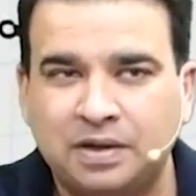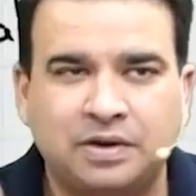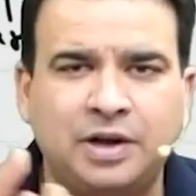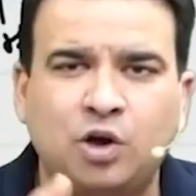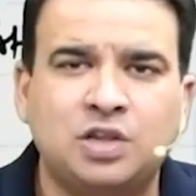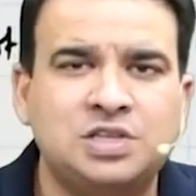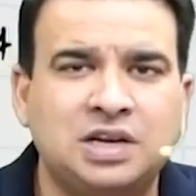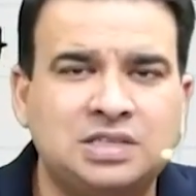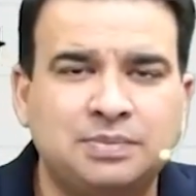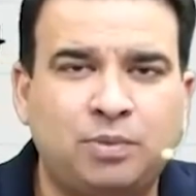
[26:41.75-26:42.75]
Radiologically,
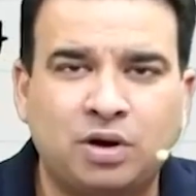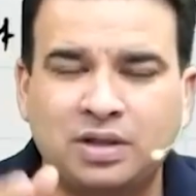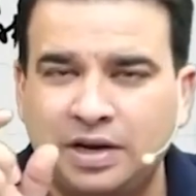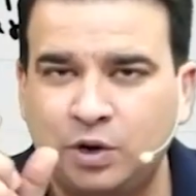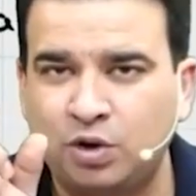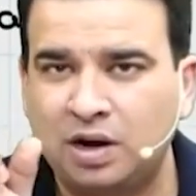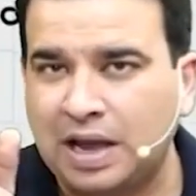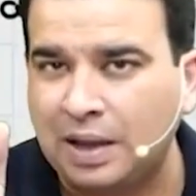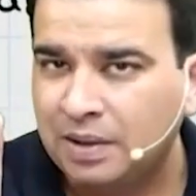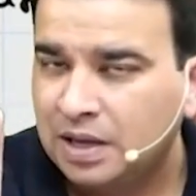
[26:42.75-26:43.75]
it's important, the duodenal
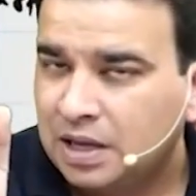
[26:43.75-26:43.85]
cap.